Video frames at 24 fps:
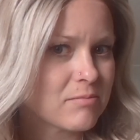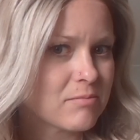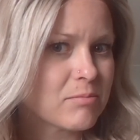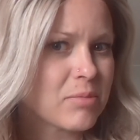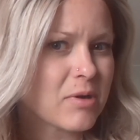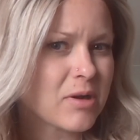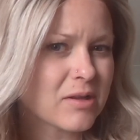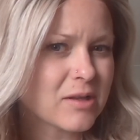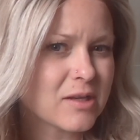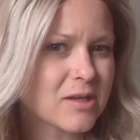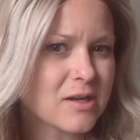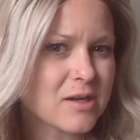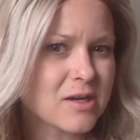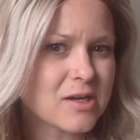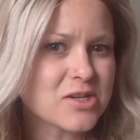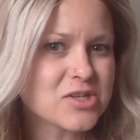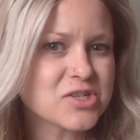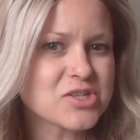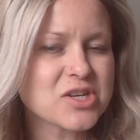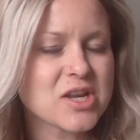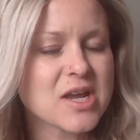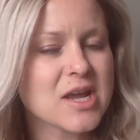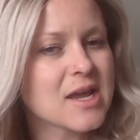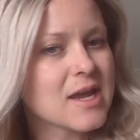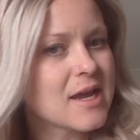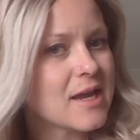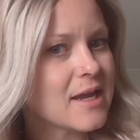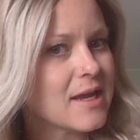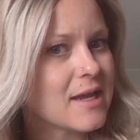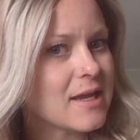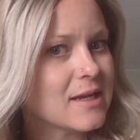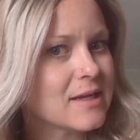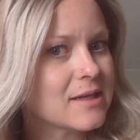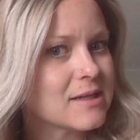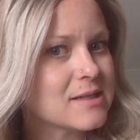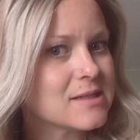balayage,
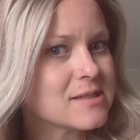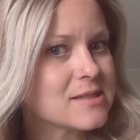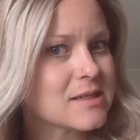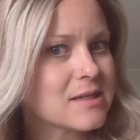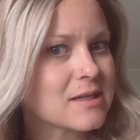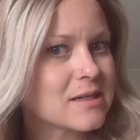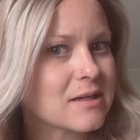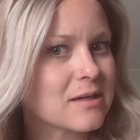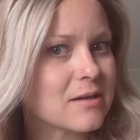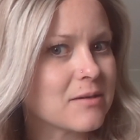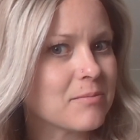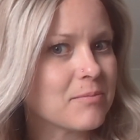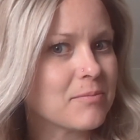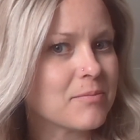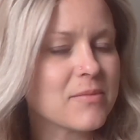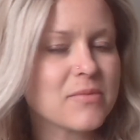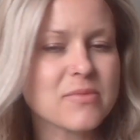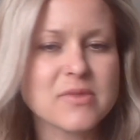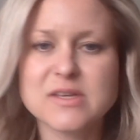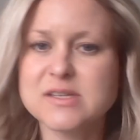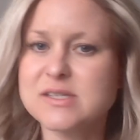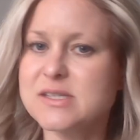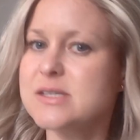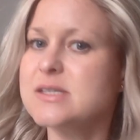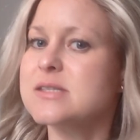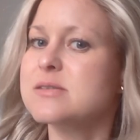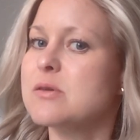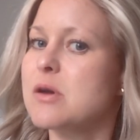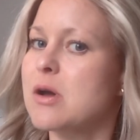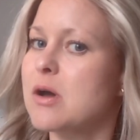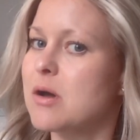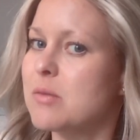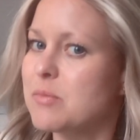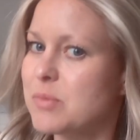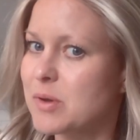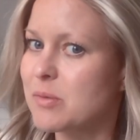and this is
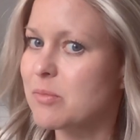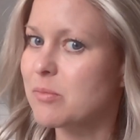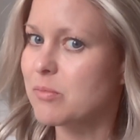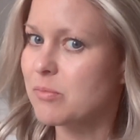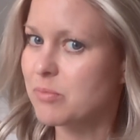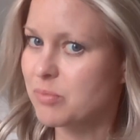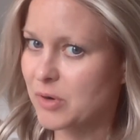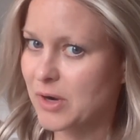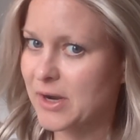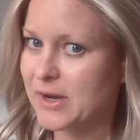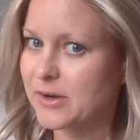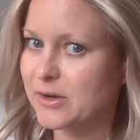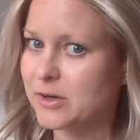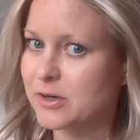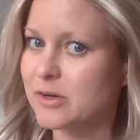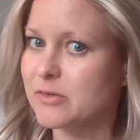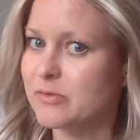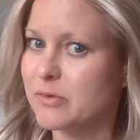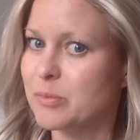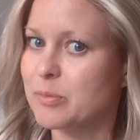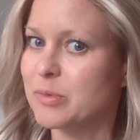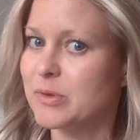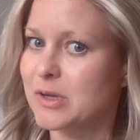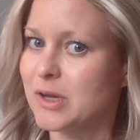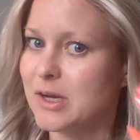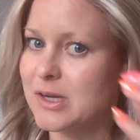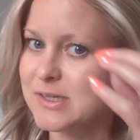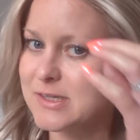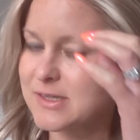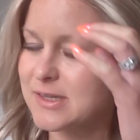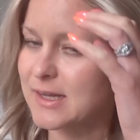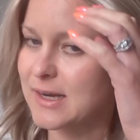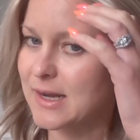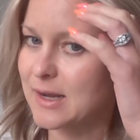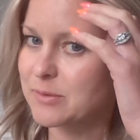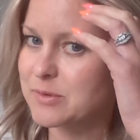a bit brighter of a blonde
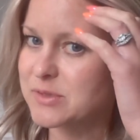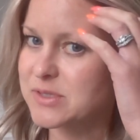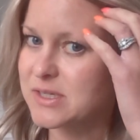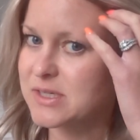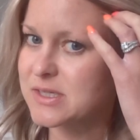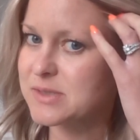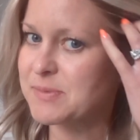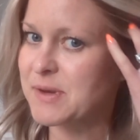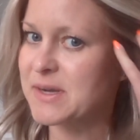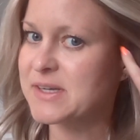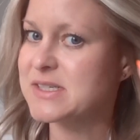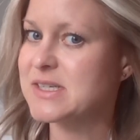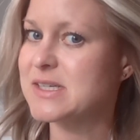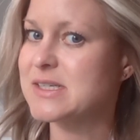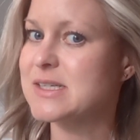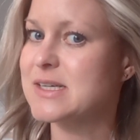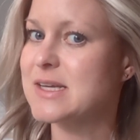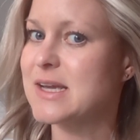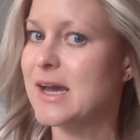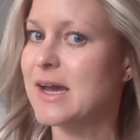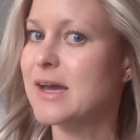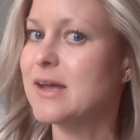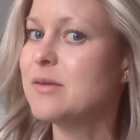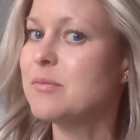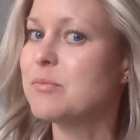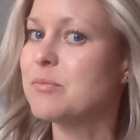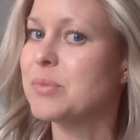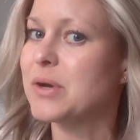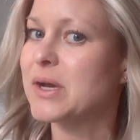than I was expecting to get,